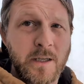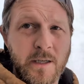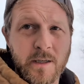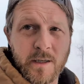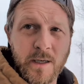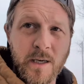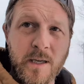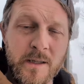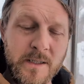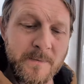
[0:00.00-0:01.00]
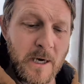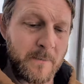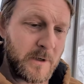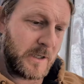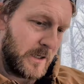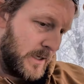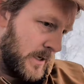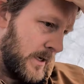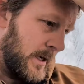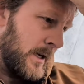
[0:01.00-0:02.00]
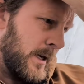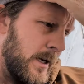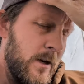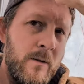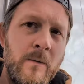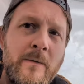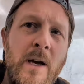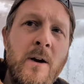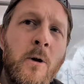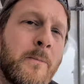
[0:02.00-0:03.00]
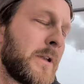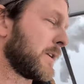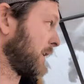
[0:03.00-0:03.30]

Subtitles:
Here in this property, we've got open